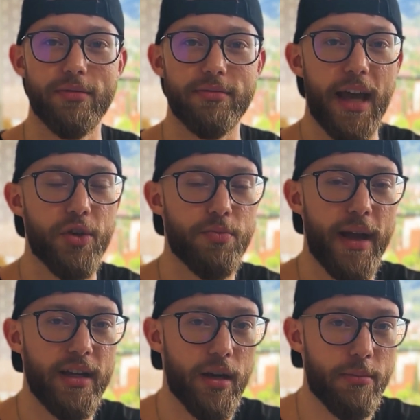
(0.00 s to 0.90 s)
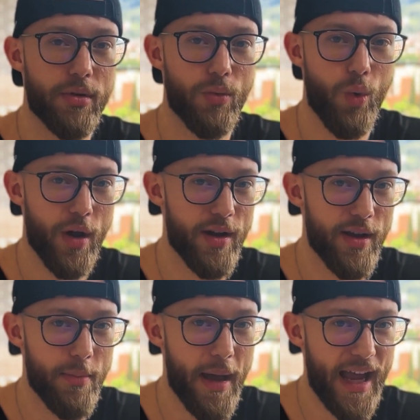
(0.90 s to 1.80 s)
That was my number one
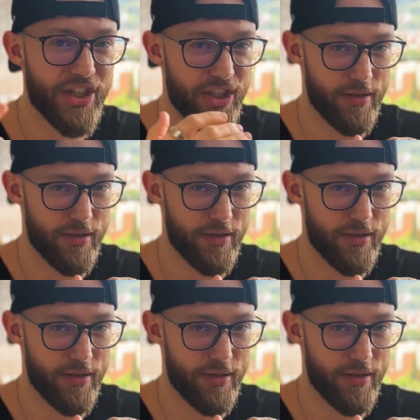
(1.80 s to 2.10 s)
passion.